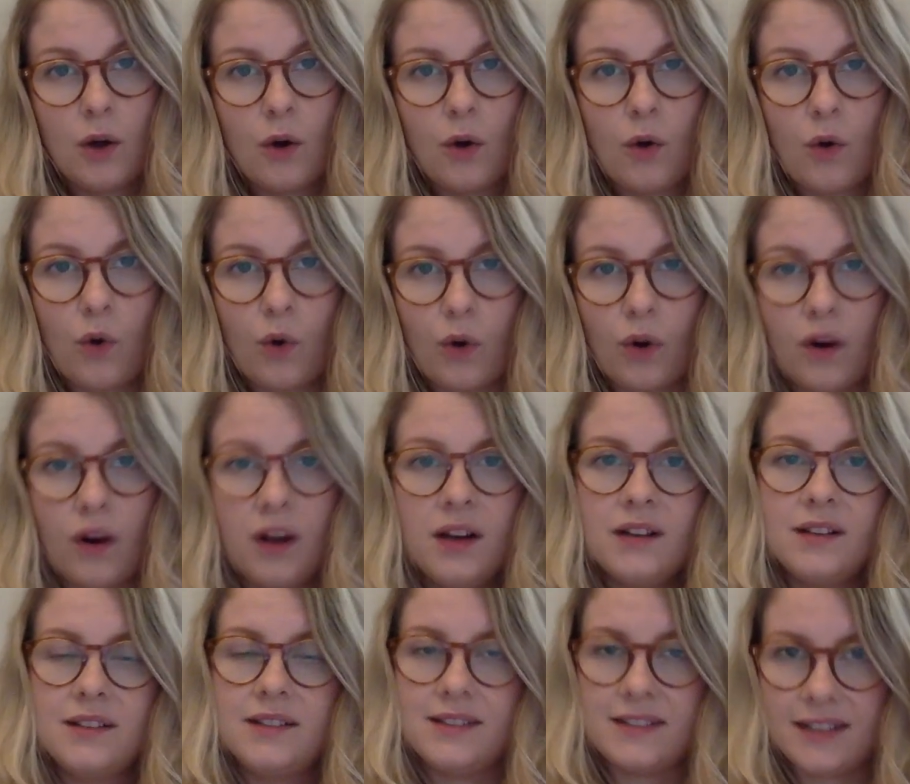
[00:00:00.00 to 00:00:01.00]
or
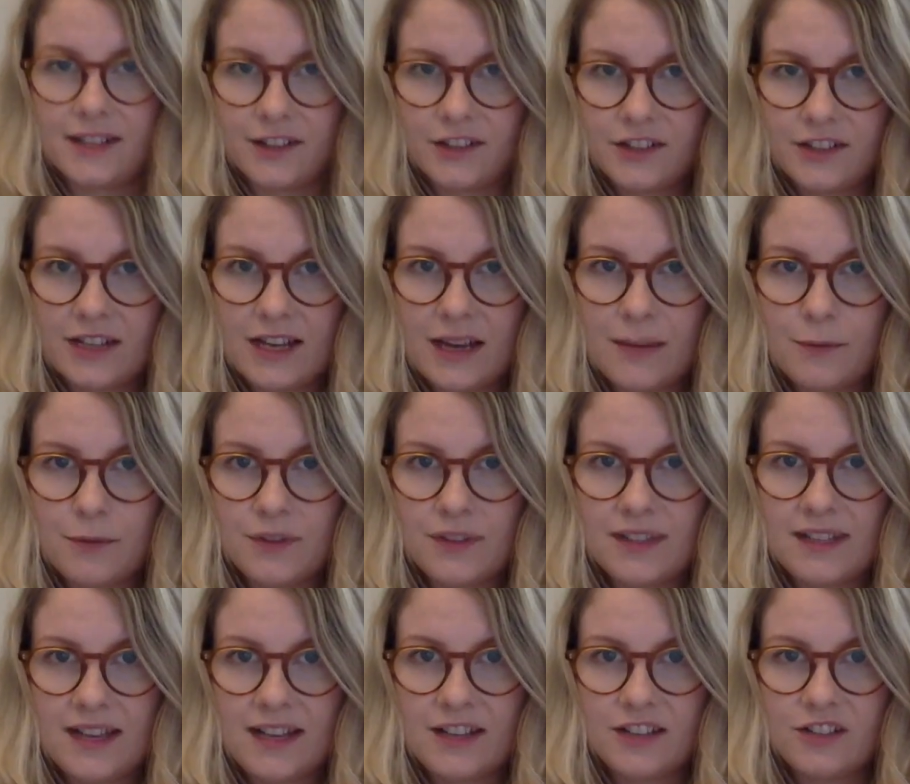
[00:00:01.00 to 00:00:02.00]
dinner time on
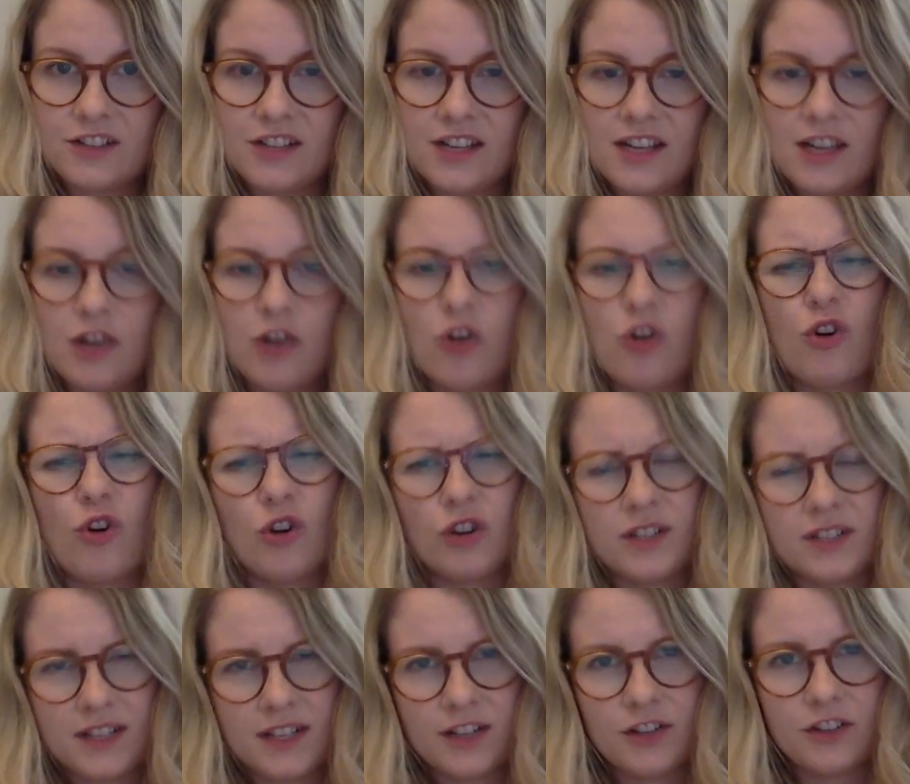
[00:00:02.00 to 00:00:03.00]
Saturday or
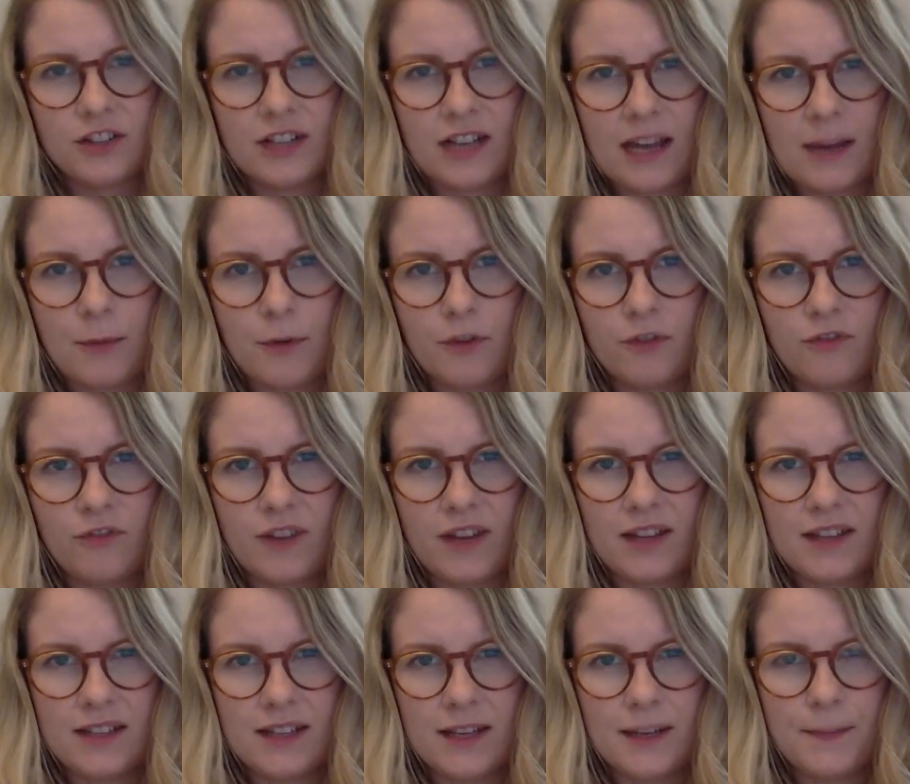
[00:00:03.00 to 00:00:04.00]
dinner time on
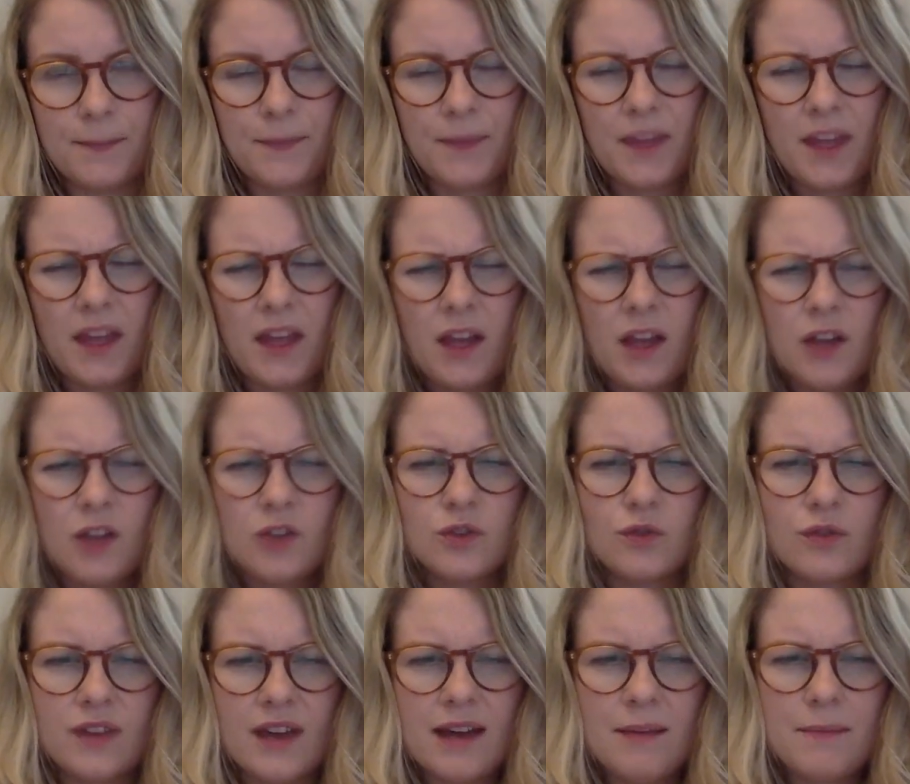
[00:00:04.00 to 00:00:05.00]
Friday.
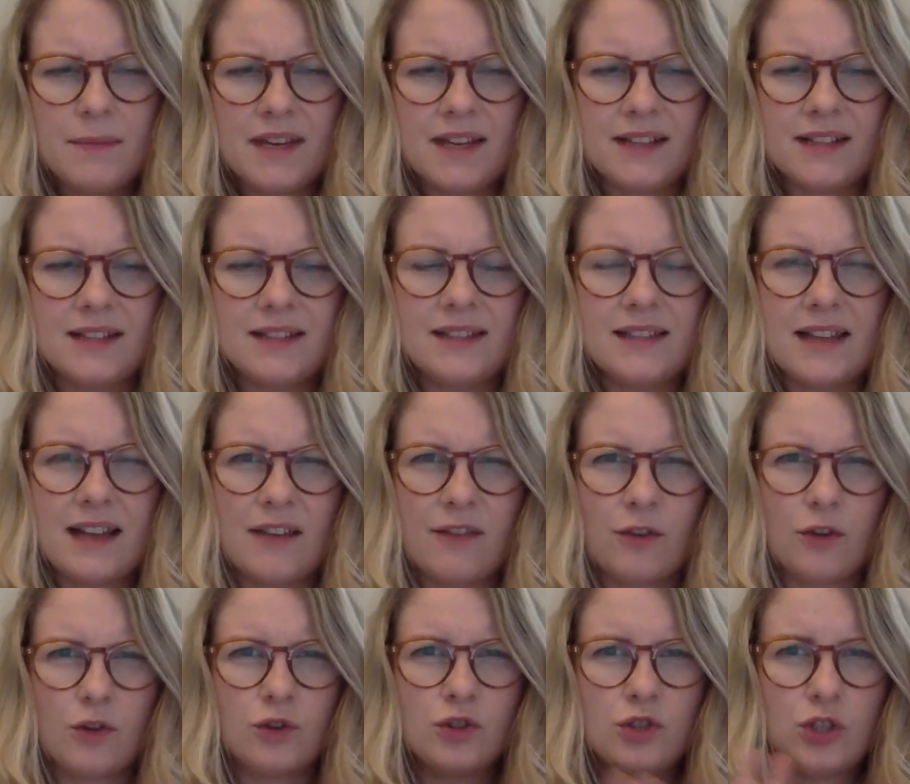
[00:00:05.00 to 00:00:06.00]
So that means
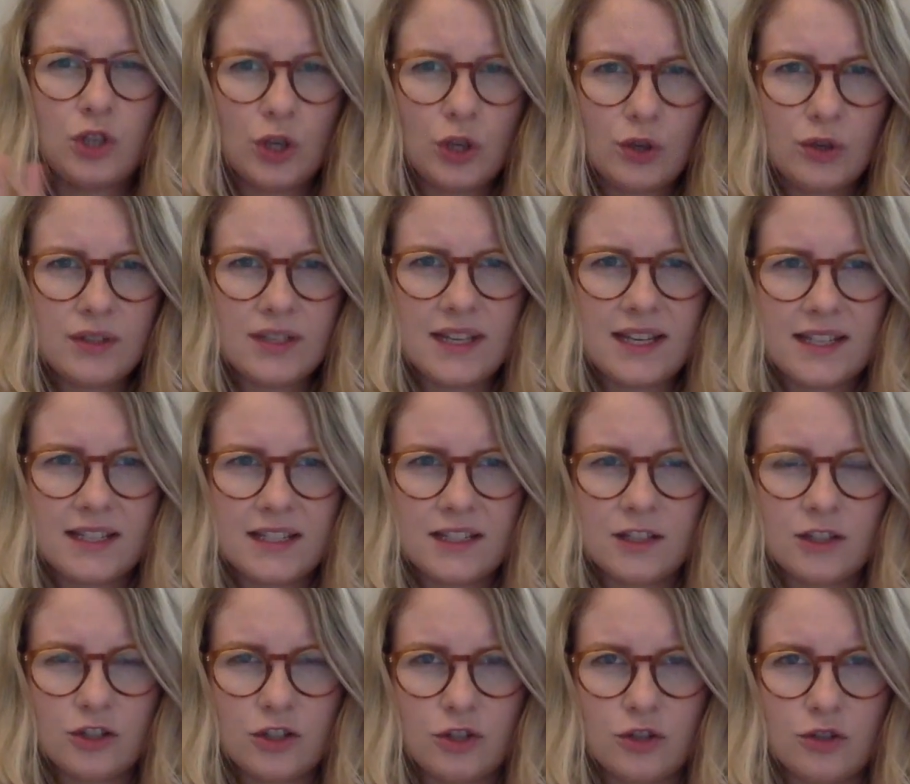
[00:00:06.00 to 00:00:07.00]
I've got 2 days
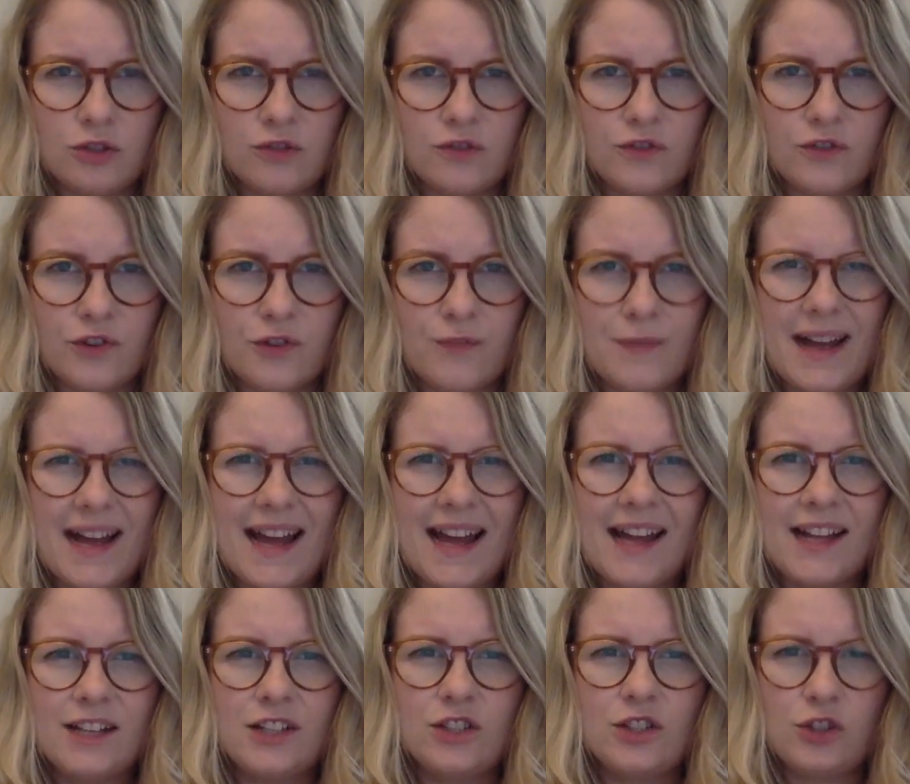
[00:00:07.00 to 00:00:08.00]
to choose from
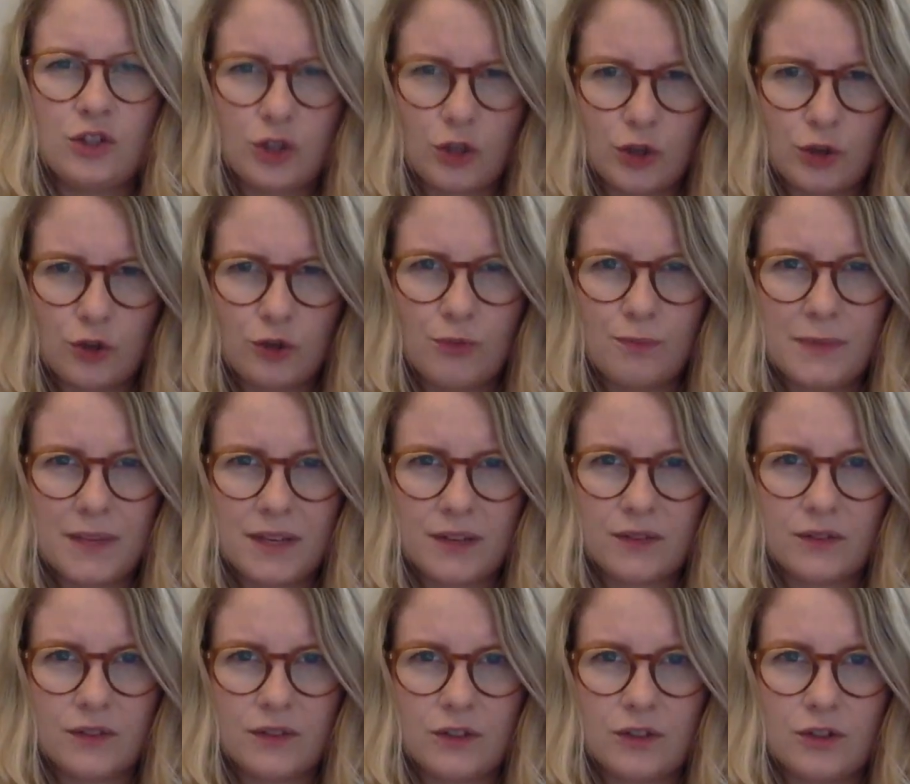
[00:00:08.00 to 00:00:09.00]
and 2
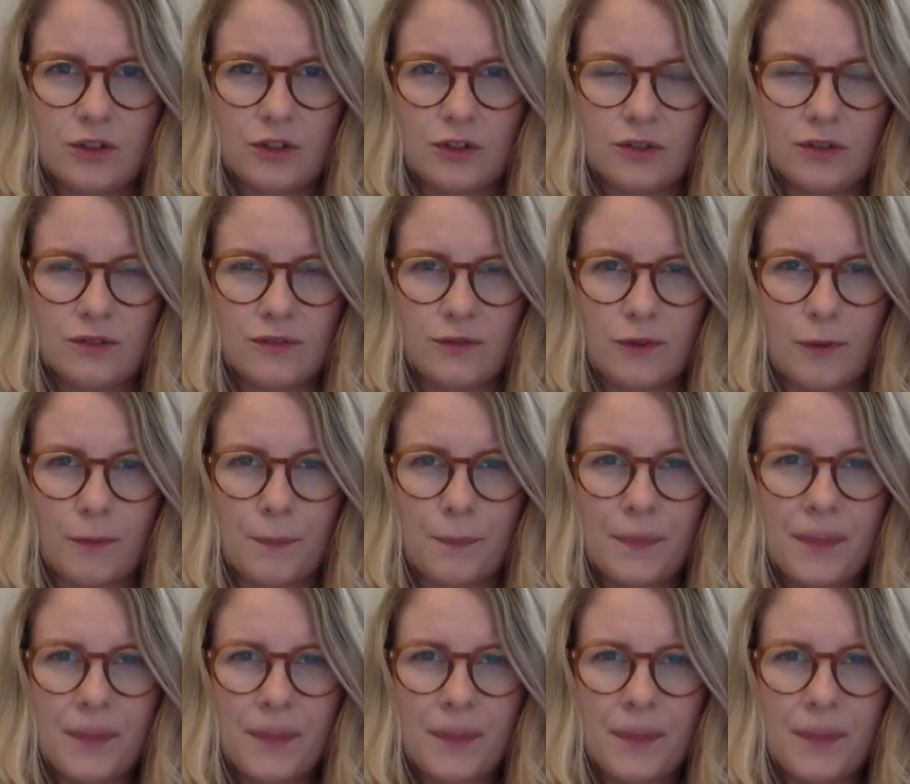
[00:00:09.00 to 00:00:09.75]
meals to choose from.